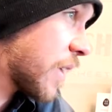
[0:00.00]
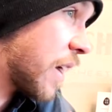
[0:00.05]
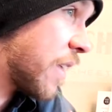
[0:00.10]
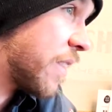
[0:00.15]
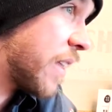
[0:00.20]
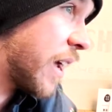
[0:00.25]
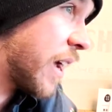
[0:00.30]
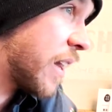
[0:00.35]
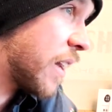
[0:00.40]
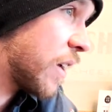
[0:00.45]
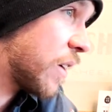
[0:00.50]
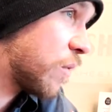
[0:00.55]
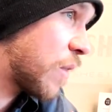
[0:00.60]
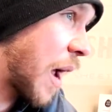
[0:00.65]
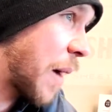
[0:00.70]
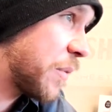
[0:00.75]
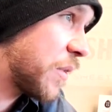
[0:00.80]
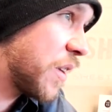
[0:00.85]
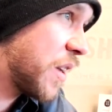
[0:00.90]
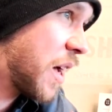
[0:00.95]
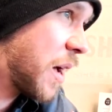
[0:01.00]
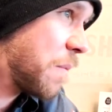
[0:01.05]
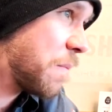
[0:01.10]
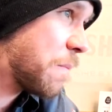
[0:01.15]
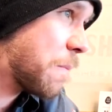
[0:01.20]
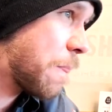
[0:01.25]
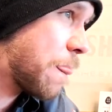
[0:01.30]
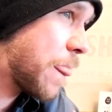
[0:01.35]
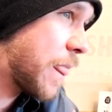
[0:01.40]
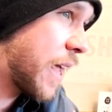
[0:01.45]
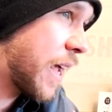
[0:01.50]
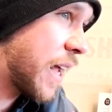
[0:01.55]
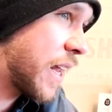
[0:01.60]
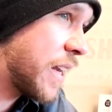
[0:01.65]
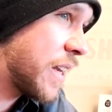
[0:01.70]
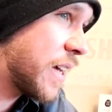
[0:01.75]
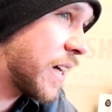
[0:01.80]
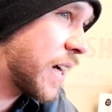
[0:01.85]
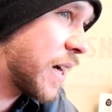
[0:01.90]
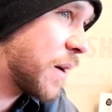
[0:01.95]
and then I wrapped it up,
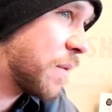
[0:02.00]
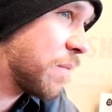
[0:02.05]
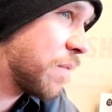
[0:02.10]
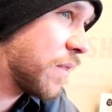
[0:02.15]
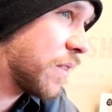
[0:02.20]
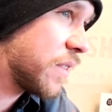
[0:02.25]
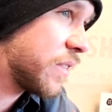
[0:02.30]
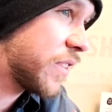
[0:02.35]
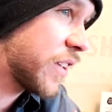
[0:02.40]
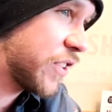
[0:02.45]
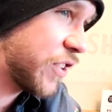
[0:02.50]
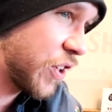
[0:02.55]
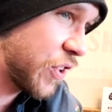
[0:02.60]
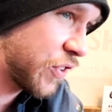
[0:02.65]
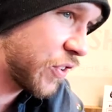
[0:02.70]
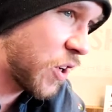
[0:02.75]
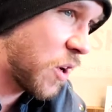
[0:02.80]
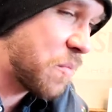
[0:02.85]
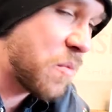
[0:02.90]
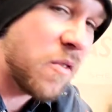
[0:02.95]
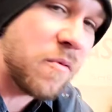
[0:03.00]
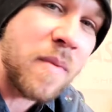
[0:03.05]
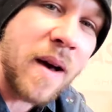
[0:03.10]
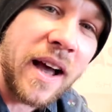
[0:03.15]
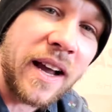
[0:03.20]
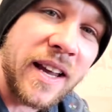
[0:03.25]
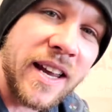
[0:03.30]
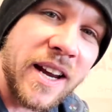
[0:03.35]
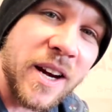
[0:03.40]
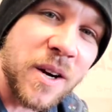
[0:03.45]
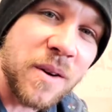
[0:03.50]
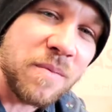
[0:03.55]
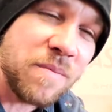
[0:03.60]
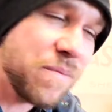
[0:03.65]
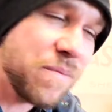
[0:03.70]
and um, six years ago moved back here.